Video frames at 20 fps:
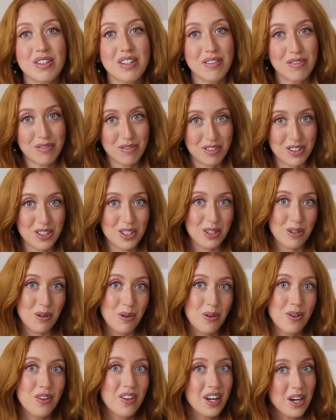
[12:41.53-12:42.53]

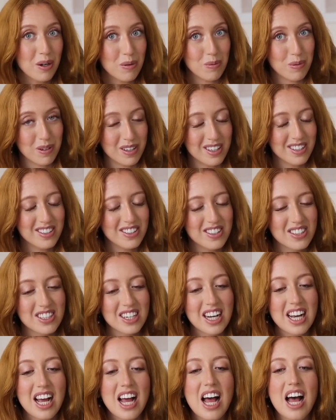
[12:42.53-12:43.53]
Physical therapist.
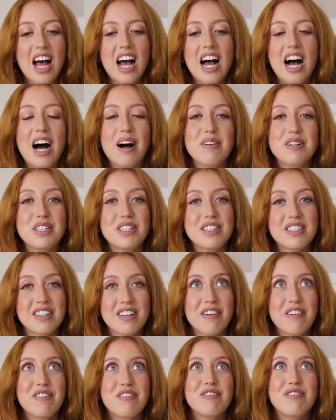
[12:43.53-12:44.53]
I was
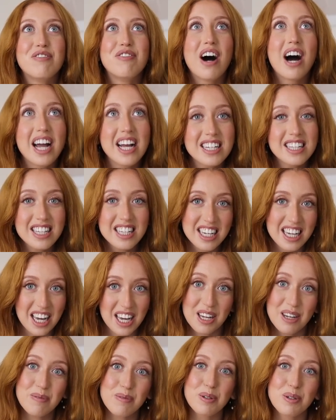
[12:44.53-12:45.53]
finally
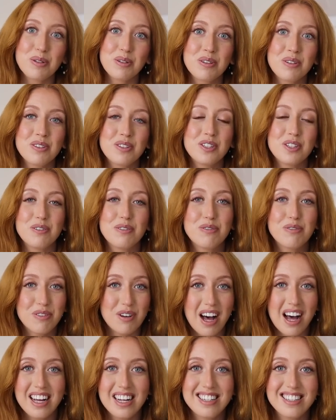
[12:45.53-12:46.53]
able to
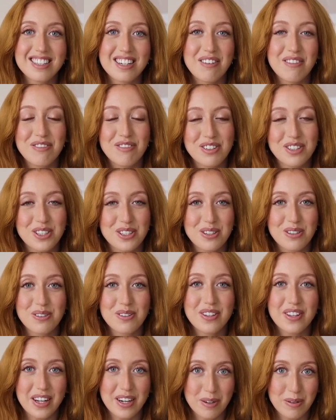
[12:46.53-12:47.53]
find a physical
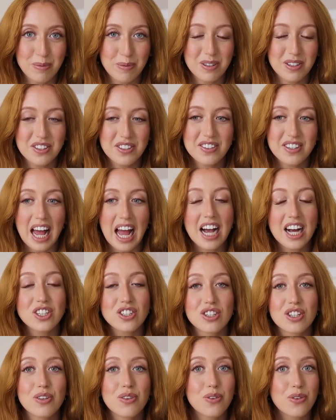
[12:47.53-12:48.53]
therapist,
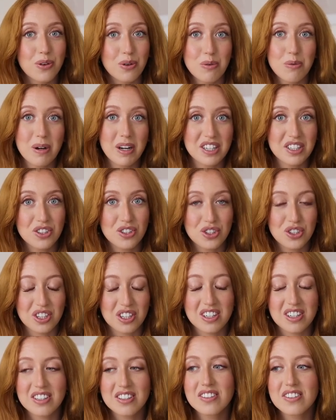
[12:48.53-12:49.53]
actually through my
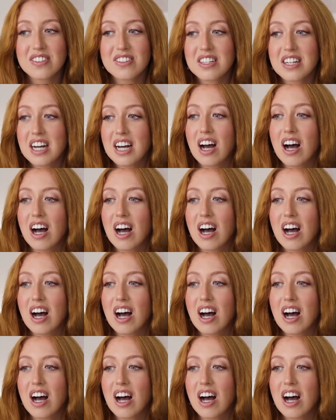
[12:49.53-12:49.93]
insurance.